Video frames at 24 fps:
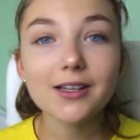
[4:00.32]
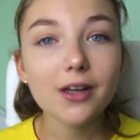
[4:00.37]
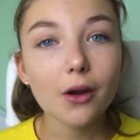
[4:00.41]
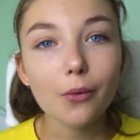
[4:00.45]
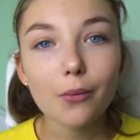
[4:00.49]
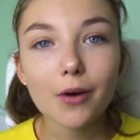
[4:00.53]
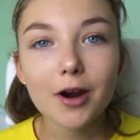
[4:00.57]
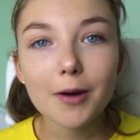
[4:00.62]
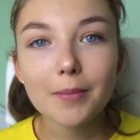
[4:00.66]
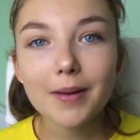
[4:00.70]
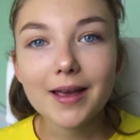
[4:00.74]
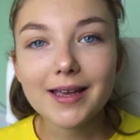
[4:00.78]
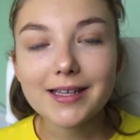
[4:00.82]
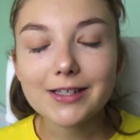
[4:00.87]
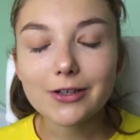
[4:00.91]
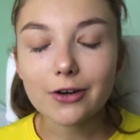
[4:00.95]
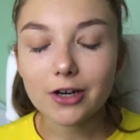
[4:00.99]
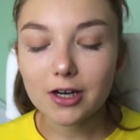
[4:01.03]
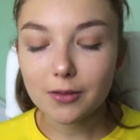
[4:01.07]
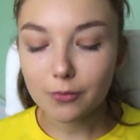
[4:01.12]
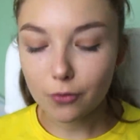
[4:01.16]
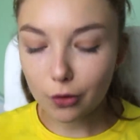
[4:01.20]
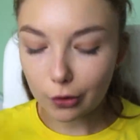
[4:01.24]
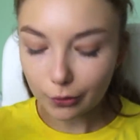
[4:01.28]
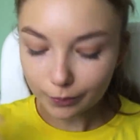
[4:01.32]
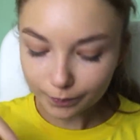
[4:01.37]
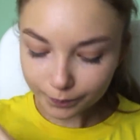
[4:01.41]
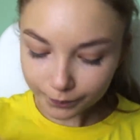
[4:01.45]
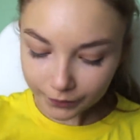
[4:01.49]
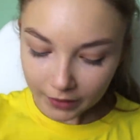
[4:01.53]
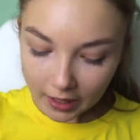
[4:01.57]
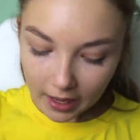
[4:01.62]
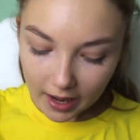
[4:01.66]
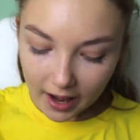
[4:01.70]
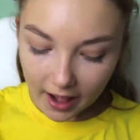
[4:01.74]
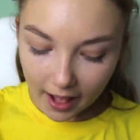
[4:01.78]
I don't wear a blazer anymore.
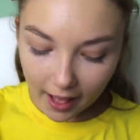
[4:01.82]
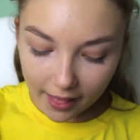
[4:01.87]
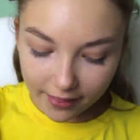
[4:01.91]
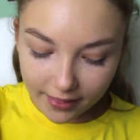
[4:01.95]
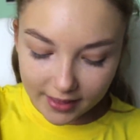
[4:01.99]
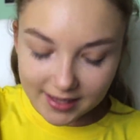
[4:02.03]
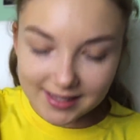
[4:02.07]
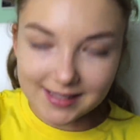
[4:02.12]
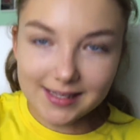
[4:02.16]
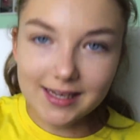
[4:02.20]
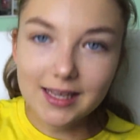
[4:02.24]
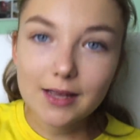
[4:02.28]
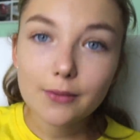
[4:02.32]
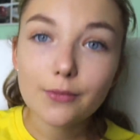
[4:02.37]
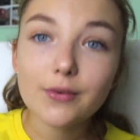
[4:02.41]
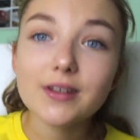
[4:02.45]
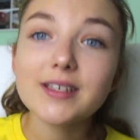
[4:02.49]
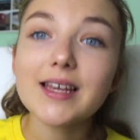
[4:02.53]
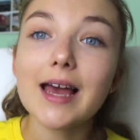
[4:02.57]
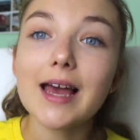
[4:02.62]
And then sticking with